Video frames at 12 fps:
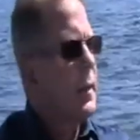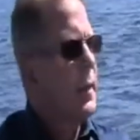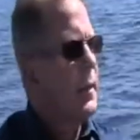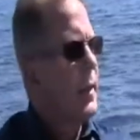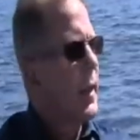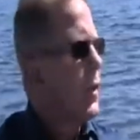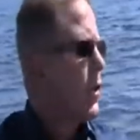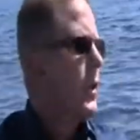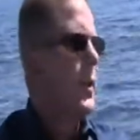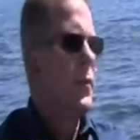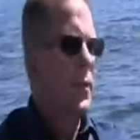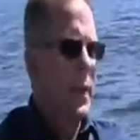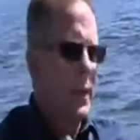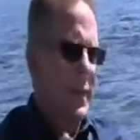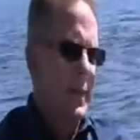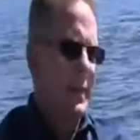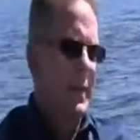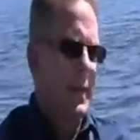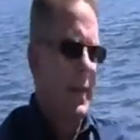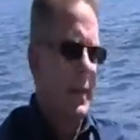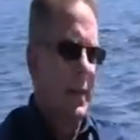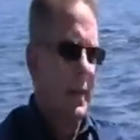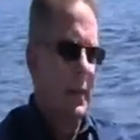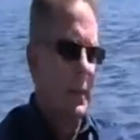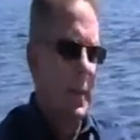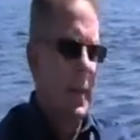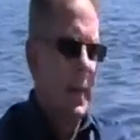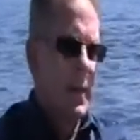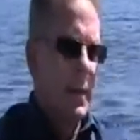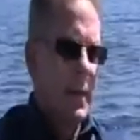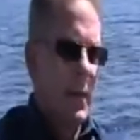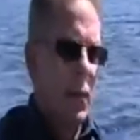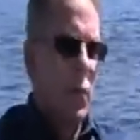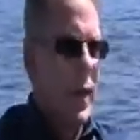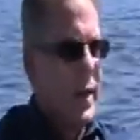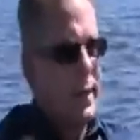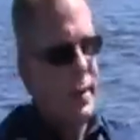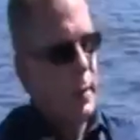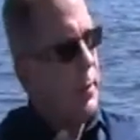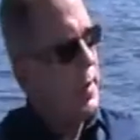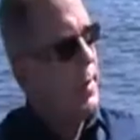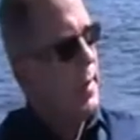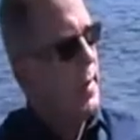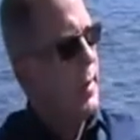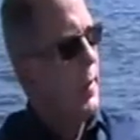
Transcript: it's actually a fantastic um, way they build it.